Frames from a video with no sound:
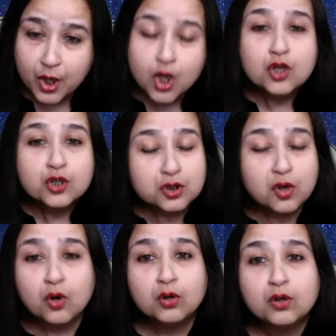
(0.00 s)

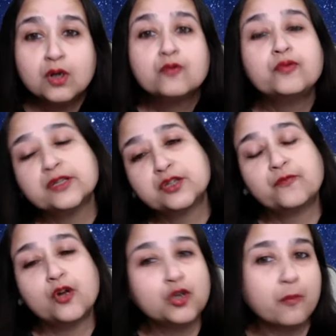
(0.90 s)
So first of
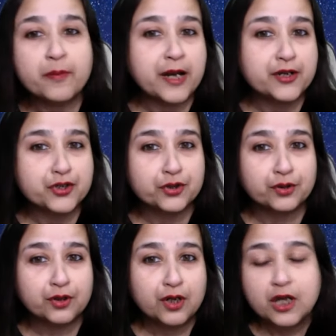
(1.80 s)
all, comprehension.
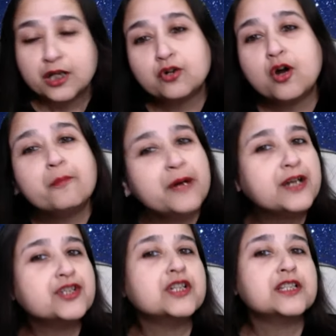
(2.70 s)
Now
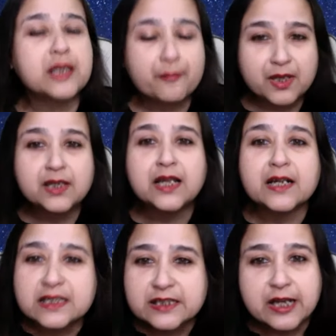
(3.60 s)
comprehension is something that
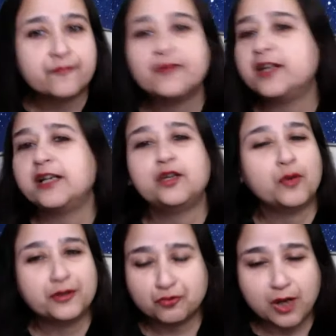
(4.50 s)
is definitely
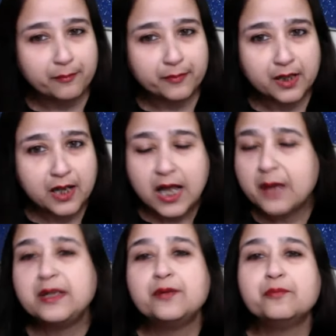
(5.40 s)
going to come. I
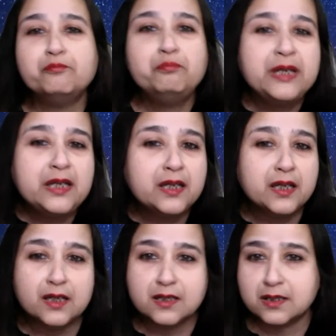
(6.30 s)
mean, be
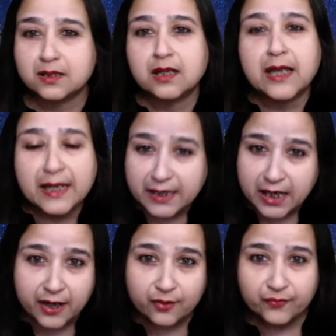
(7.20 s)
it any
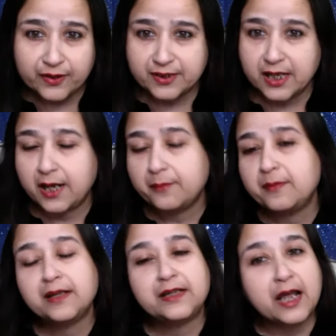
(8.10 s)
kind of exam,
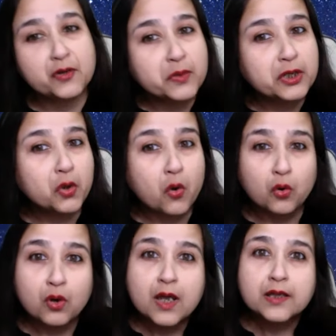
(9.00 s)
and that we know
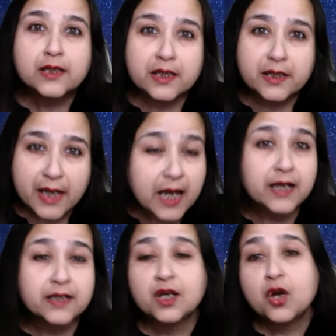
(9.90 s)
that the CAT
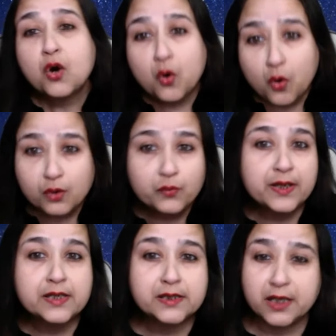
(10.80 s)

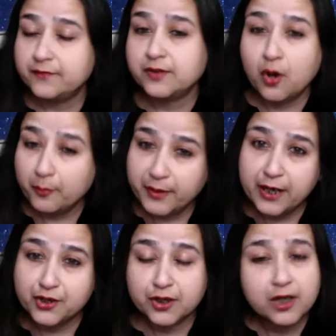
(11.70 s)
always gives
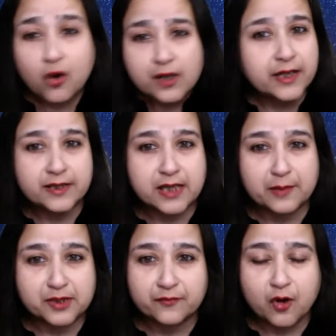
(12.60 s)
comprehension, and all the exams
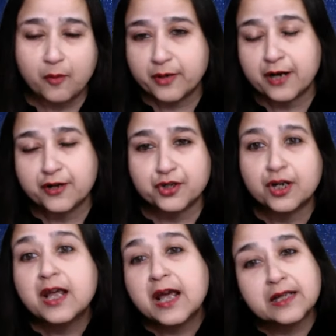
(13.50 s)
give comprehension,
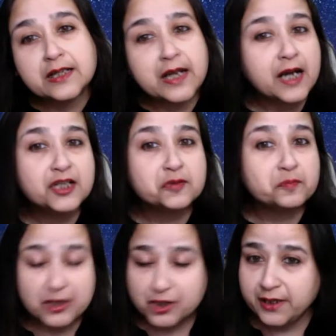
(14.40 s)
and the CAT
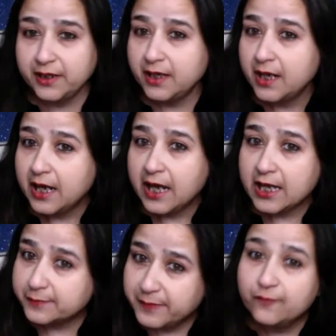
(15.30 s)
especially has
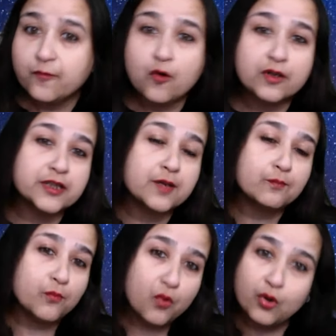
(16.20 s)
been focusing
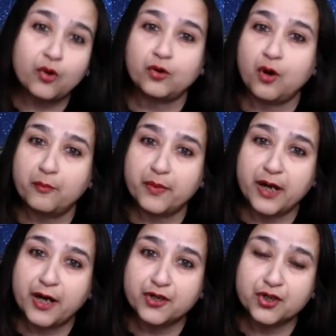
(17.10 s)
more on
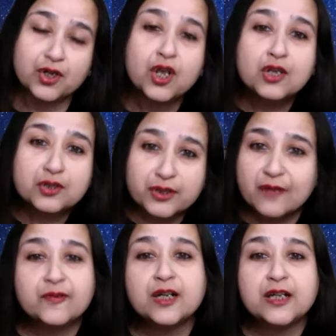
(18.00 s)
comprehension. So
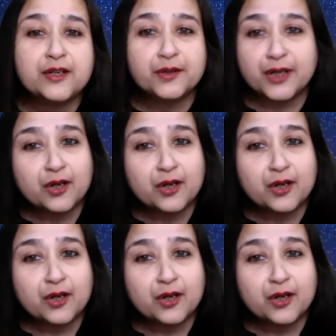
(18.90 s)
definitely reading